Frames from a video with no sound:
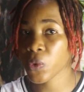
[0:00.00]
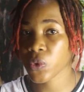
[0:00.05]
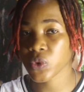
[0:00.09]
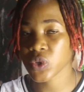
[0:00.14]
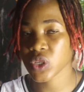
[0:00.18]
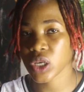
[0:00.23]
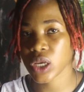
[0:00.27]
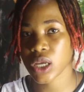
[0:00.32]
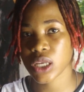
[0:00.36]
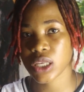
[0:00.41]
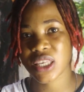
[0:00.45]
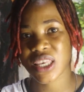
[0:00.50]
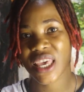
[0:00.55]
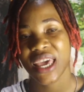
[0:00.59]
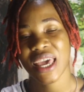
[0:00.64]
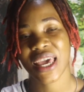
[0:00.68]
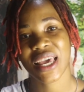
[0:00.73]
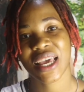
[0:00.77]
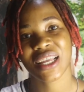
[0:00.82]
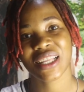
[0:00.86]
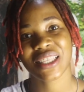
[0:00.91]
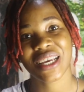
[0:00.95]
process,
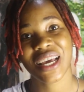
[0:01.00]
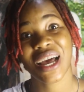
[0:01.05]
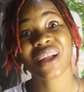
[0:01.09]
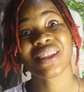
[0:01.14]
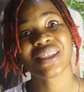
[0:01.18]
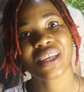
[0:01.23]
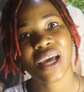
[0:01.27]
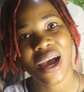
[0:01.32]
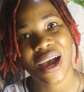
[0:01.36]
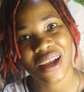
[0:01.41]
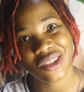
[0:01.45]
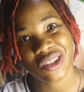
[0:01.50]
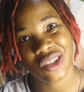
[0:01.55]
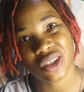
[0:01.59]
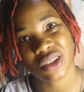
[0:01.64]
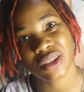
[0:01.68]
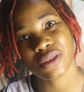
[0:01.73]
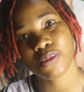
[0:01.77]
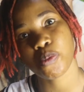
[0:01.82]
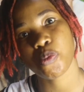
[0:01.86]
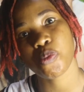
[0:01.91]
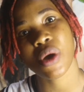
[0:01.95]
it
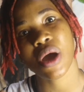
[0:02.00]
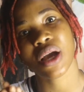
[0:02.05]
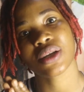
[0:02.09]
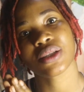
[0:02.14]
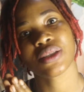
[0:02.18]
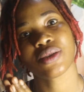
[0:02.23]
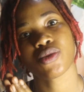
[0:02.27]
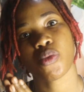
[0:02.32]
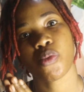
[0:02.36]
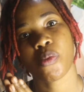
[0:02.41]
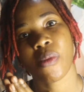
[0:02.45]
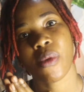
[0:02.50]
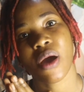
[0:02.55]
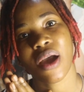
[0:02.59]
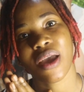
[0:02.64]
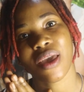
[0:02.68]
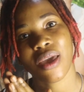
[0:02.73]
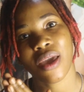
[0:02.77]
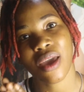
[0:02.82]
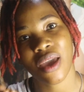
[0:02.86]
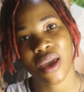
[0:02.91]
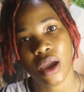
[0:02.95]
attaches back to my
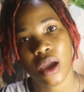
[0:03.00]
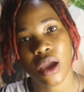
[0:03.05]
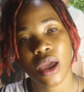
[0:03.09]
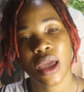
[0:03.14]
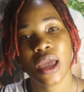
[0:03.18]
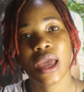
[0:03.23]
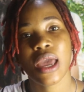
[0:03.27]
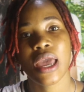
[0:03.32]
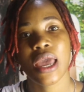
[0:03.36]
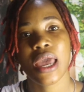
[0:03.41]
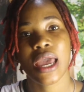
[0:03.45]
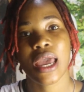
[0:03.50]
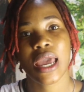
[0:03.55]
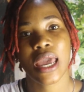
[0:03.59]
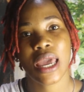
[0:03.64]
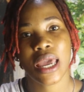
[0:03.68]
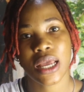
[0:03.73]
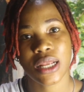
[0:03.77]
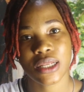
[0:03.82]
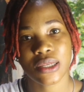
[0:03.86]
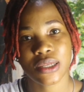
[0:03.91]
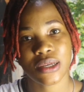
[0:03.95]
hair
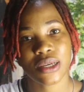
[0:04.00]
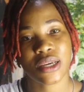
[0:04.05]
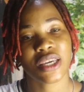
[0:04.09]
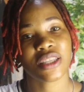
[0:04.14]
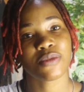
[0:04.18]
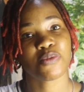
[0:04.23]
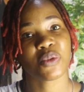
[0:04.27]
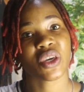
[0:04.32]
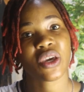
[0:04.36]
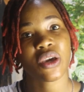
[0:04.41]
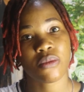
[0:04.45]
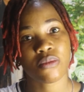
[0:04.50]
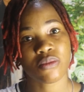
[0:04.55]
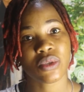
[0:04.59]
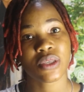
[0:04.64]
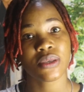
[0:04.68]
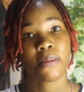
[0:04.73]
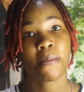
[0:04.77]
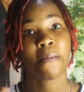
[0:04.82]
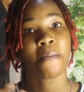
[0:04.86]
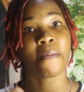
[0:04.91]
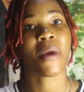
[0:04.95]
and it
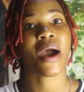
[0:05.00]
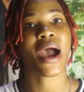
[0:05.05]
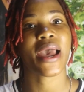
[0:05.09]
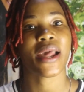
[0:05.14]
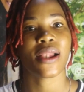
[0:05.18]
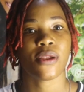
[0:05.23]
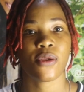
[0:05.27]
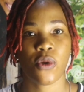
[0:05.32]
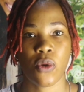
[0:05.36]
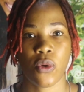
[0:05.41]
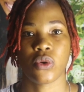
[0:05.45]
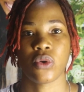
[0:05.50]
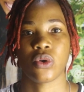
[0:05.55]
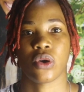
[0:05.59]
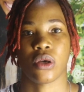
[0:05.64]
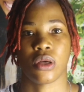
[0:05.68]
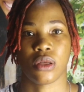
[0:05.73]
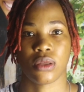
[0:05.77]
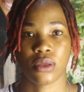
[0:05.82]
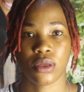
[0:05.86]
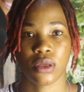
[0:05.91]
becomes my lock.